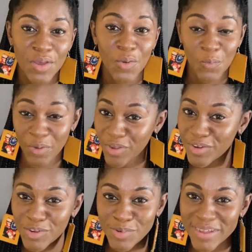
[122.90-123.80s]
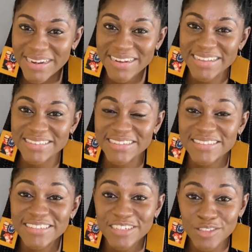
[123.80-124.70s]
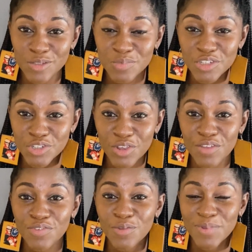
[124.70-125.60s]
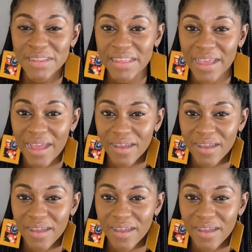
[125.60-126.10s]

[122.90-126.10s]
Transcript: we're gonna do another test just to be sure if you really are.